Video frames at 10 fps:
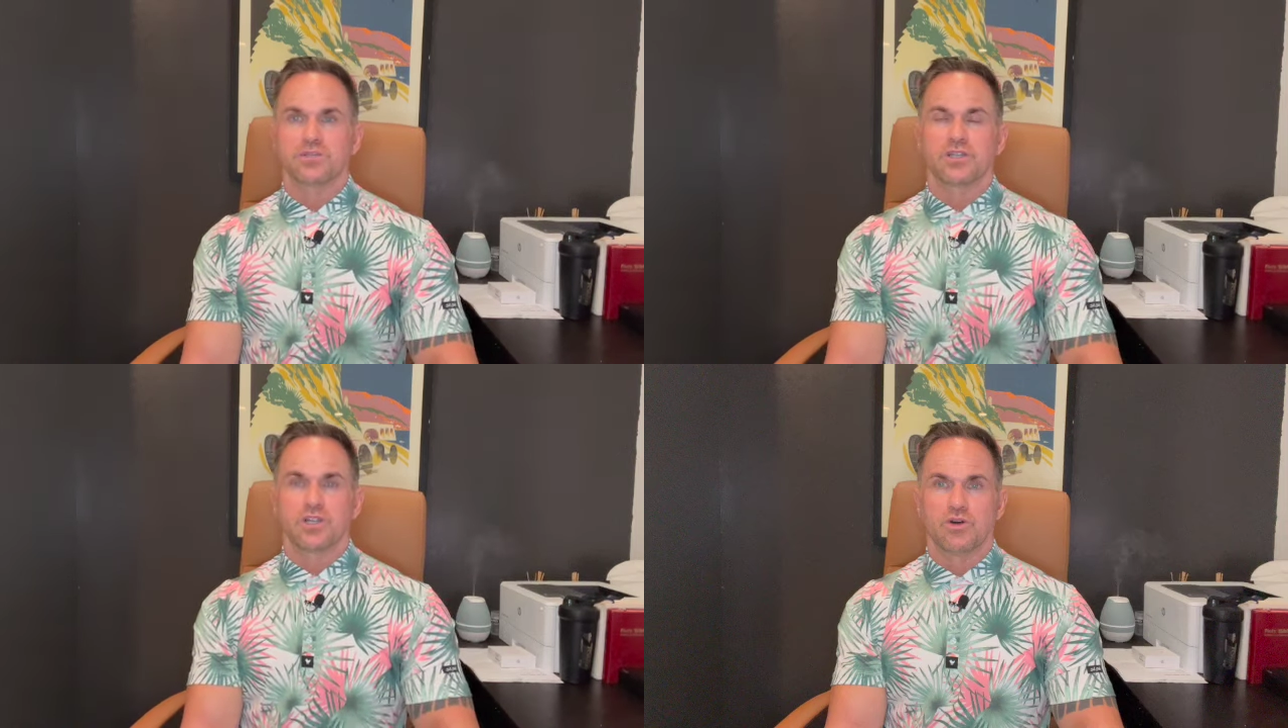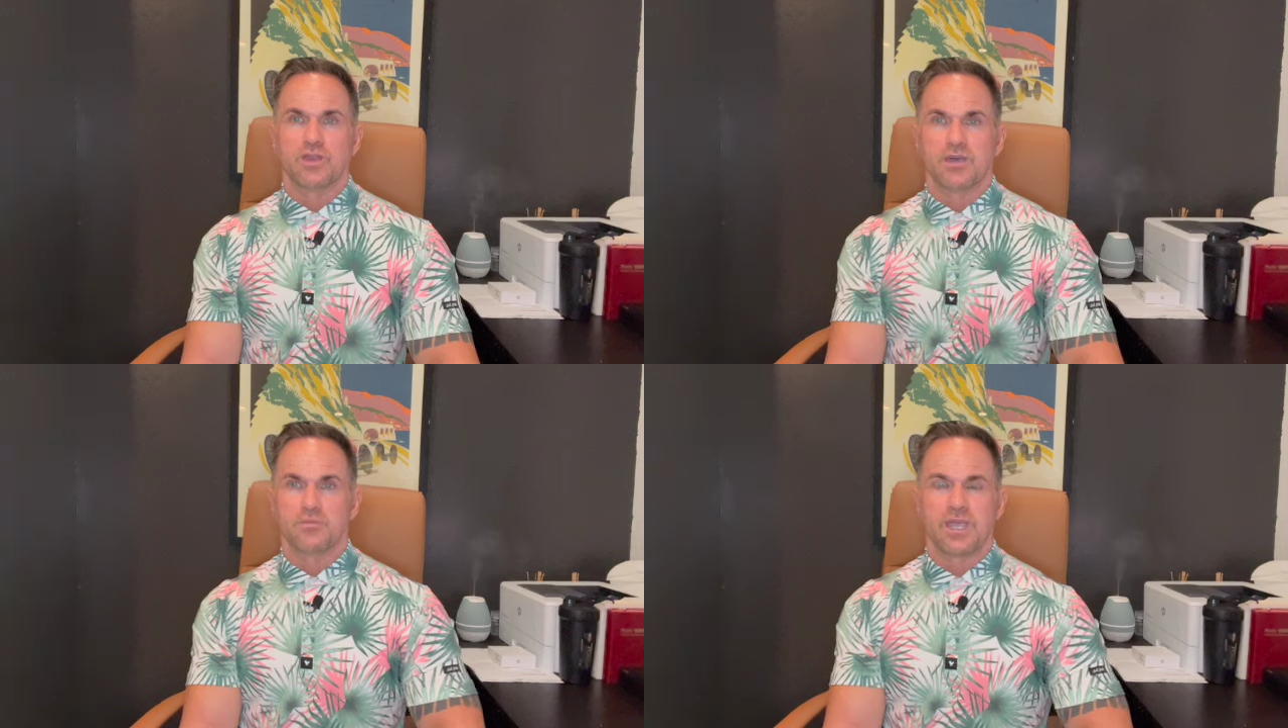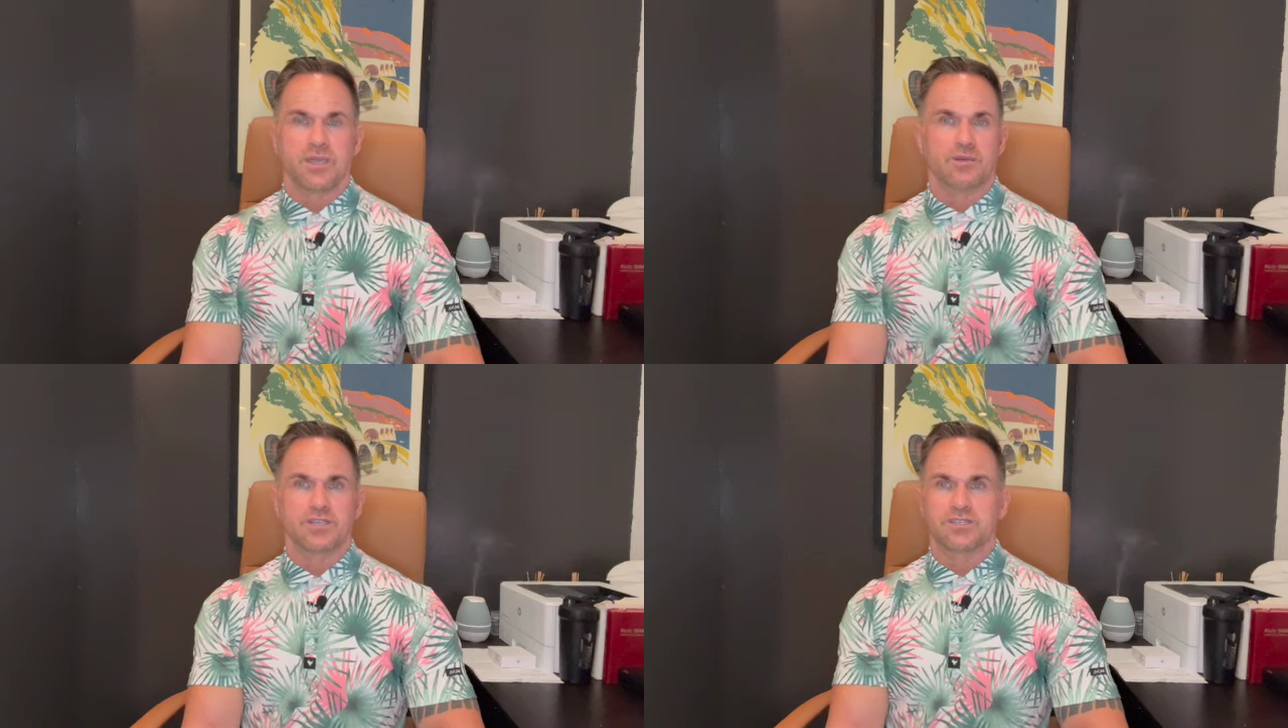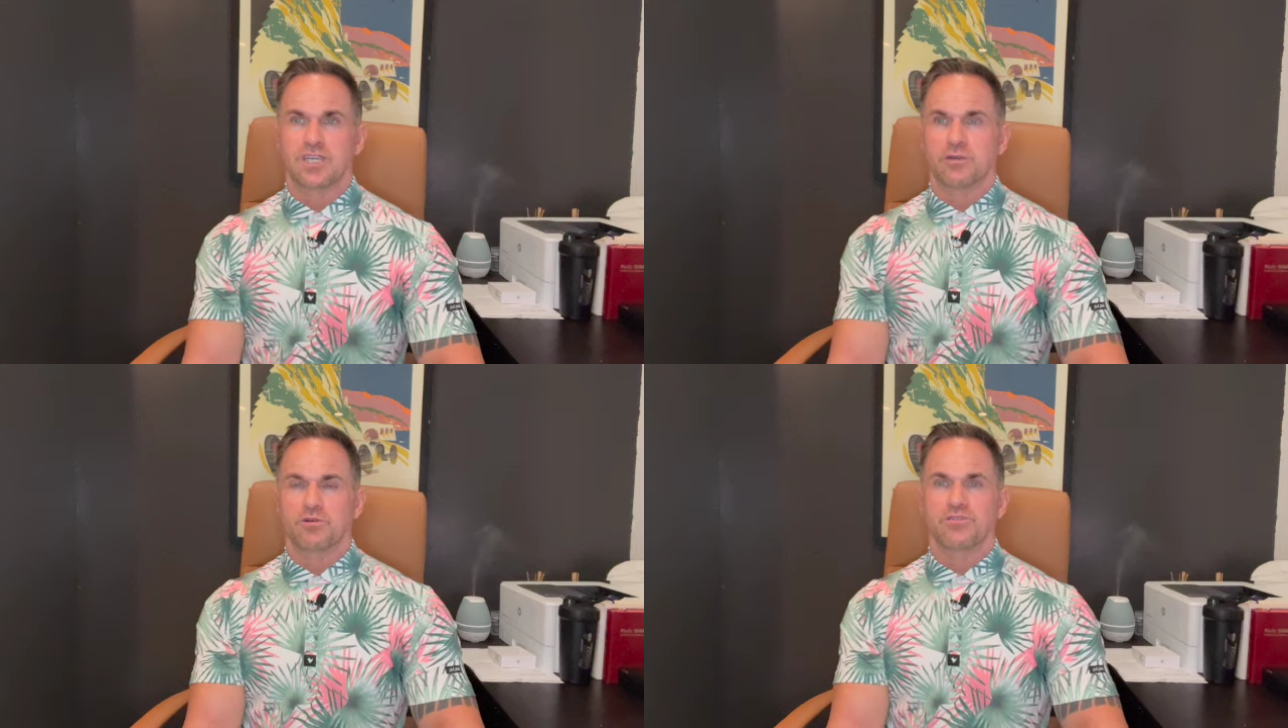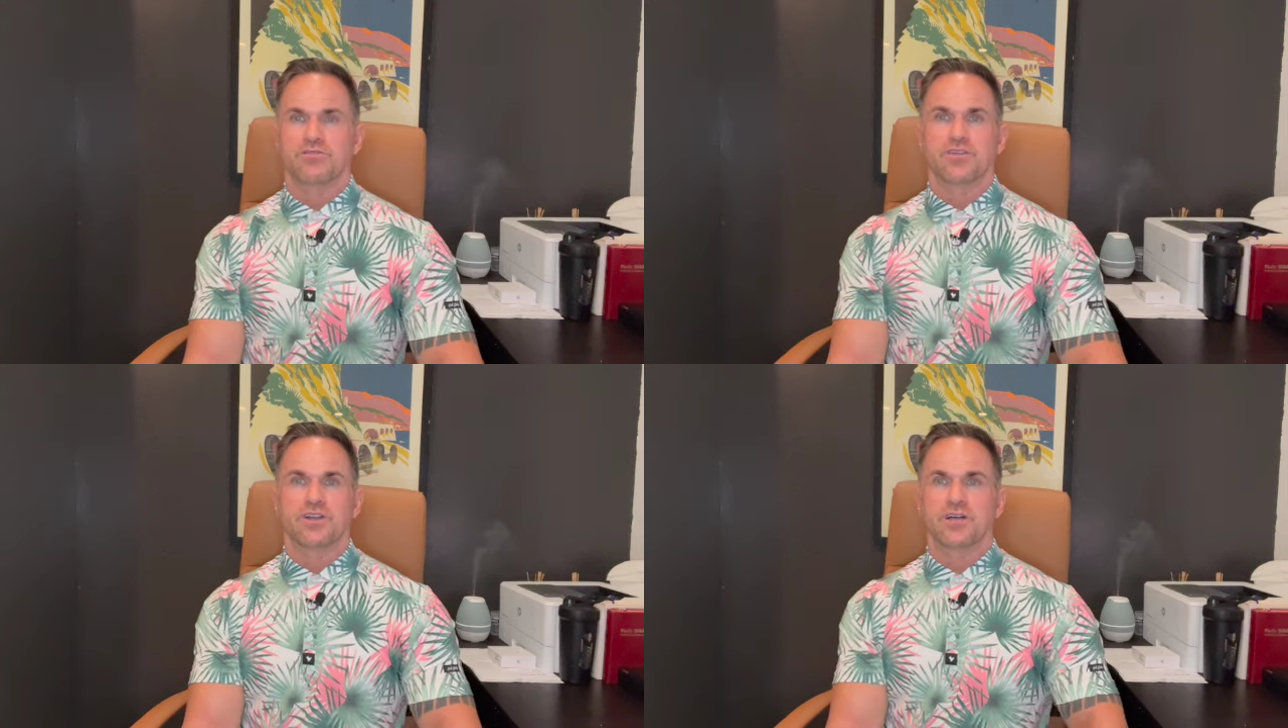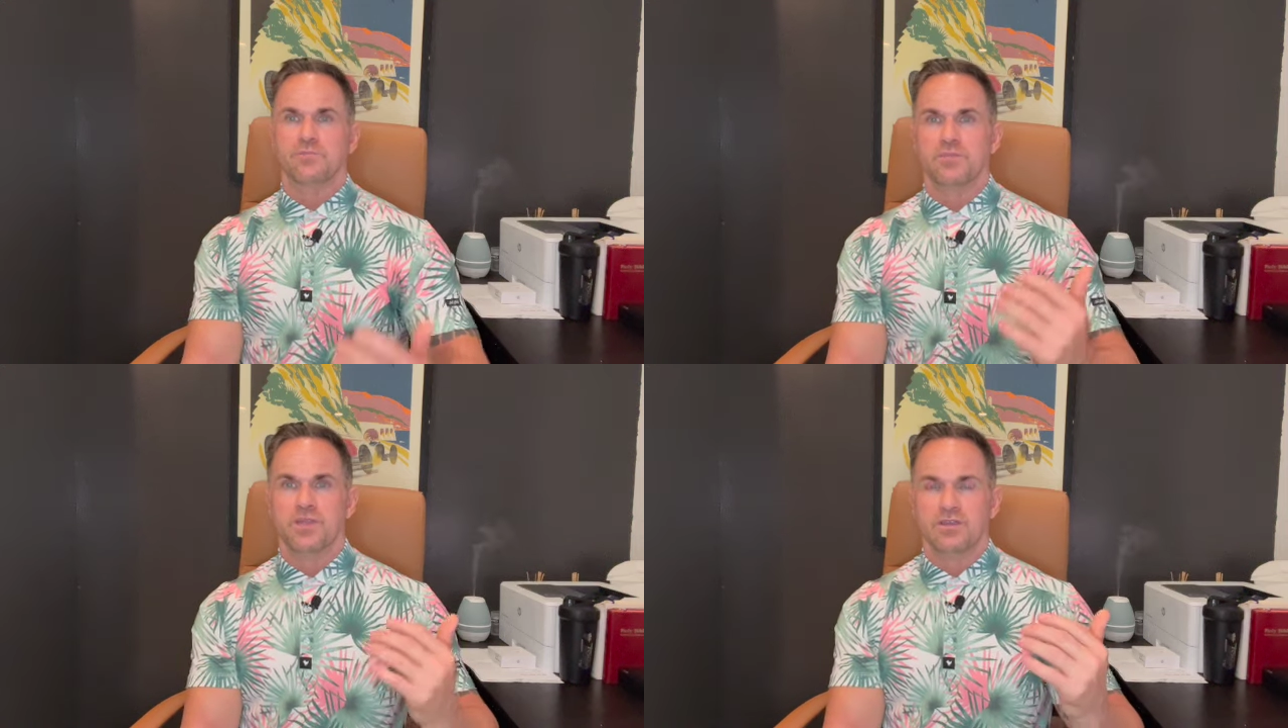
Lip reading: to low down payments, anywhere from